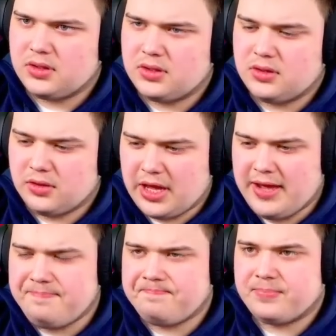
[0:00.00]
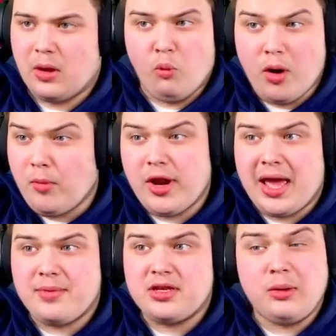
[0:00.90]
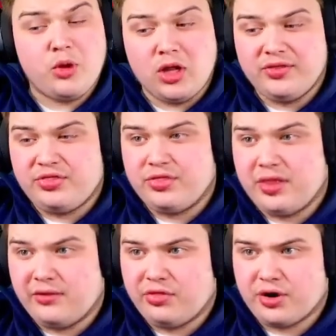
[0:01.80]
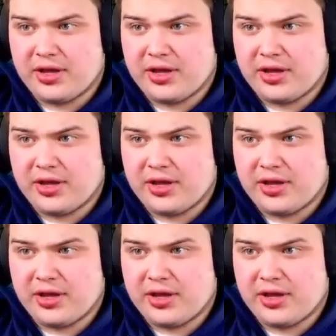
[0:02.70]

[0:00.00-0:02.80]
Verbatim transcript: Okay. Now one more diamond and we got level three.